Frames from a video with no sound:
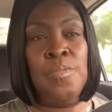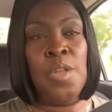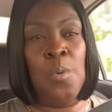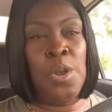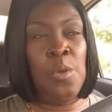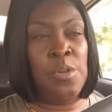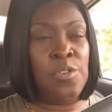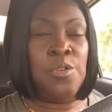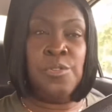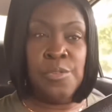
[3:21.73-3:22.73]
Or what do you want
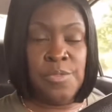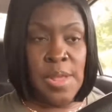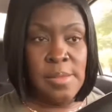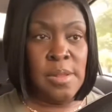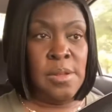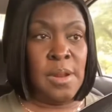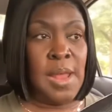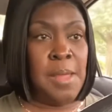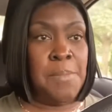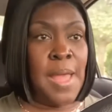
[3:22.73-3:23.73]
your YouTube channel to look
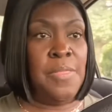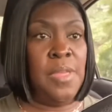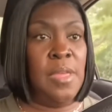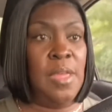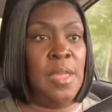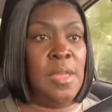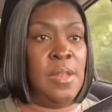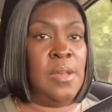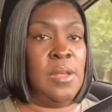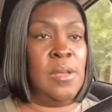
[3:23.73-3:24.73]
like by the
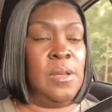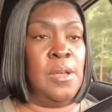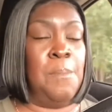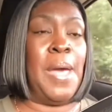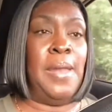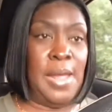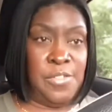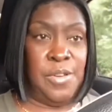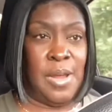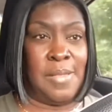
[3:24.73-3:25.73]
end, by
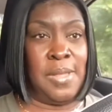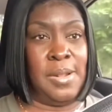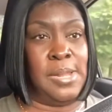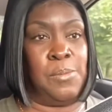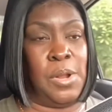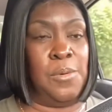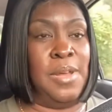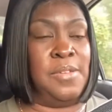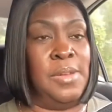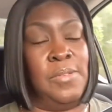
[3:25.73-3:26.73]
next year? I think that's what the
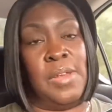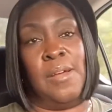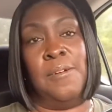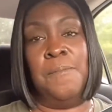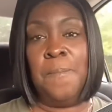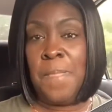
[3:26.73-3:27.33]
question is, y'all.